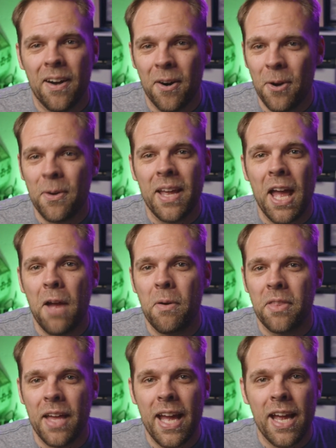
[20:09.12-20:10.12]
are okay
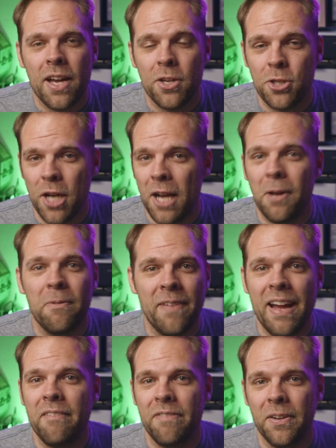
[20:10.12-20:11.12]
with a Giallo
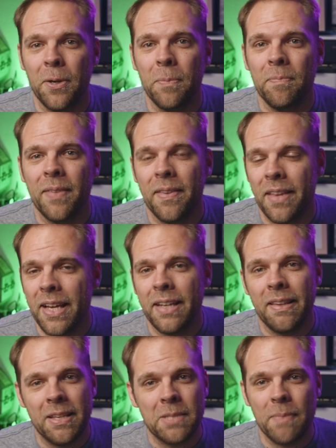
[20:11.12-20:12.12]
fan film,
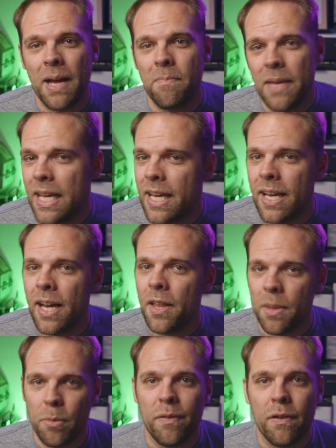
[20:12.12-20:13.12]
then this might be
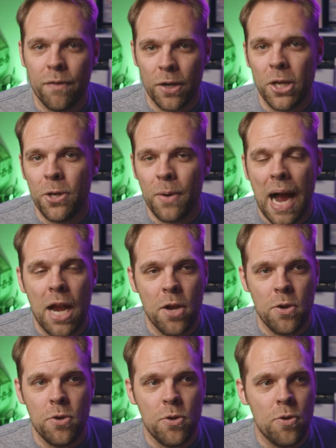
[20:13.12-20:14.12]
the movie for you. I
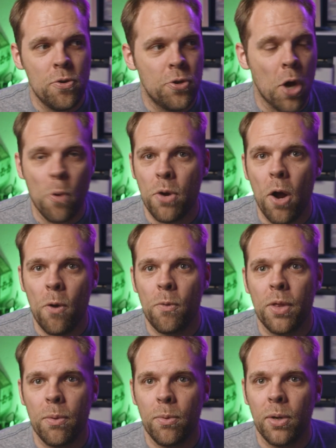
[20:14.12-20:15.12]
don't know
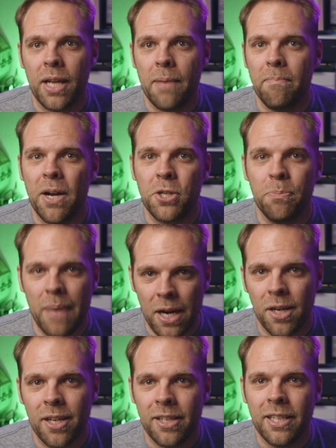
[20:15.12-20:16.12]
that we'll get much
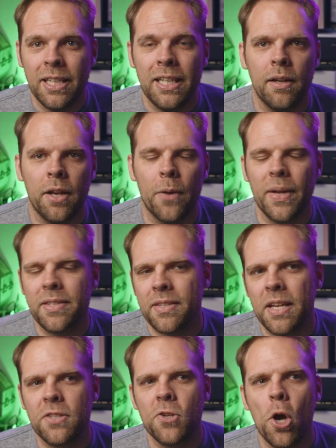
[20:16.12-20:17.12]
better. You know, it's
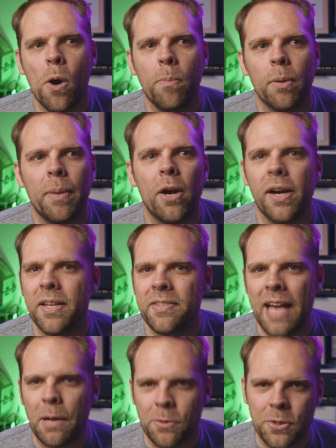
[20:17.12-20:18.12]
it's no Berberian
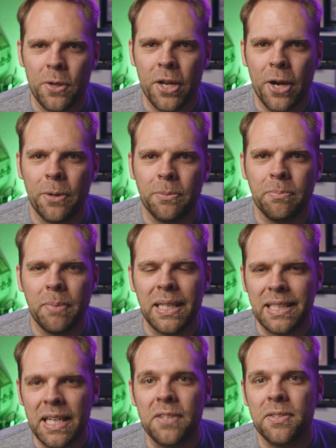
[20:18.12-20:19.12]
Sound Studio,
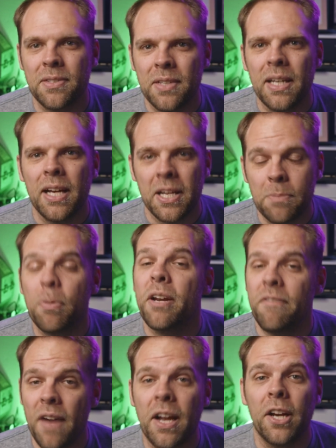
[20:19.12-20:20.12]
but it's it's pretty
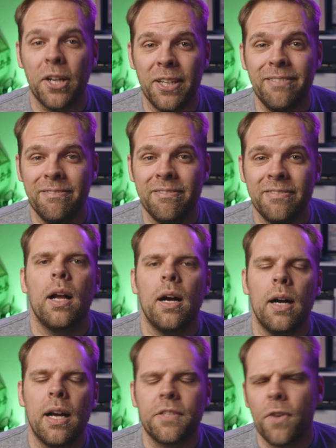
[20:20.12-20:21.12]
fucking good.
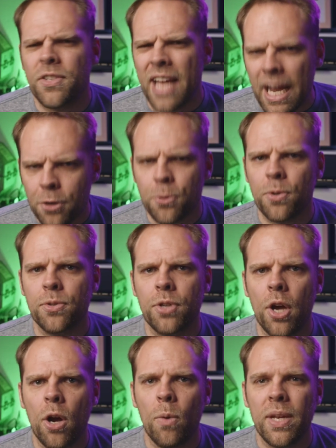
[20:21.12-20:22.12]
Uh, as far as extras
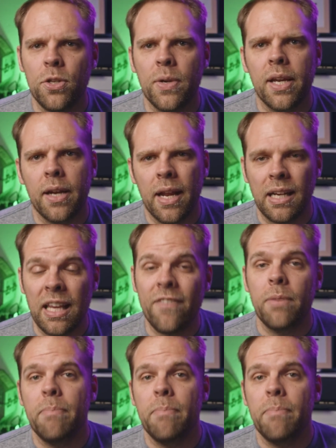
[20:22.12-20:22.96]
go, we do get an 11